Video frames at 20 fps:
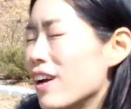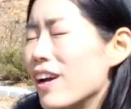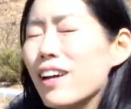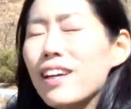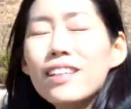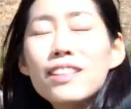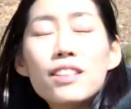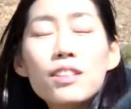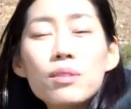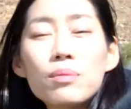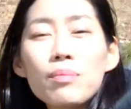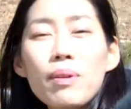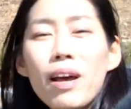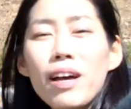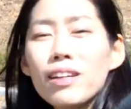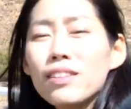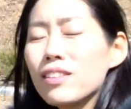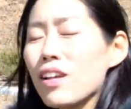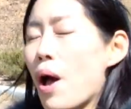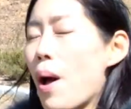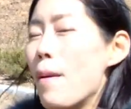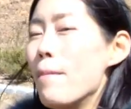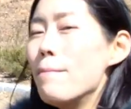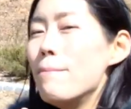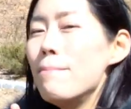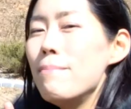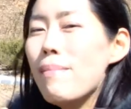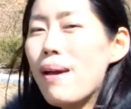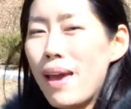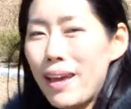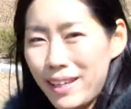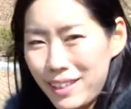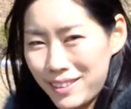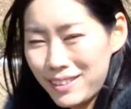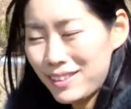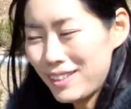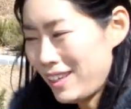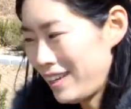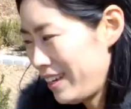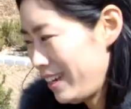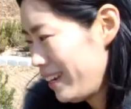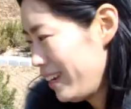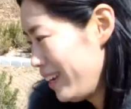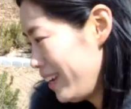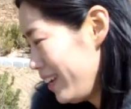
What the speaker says: it smells amazing.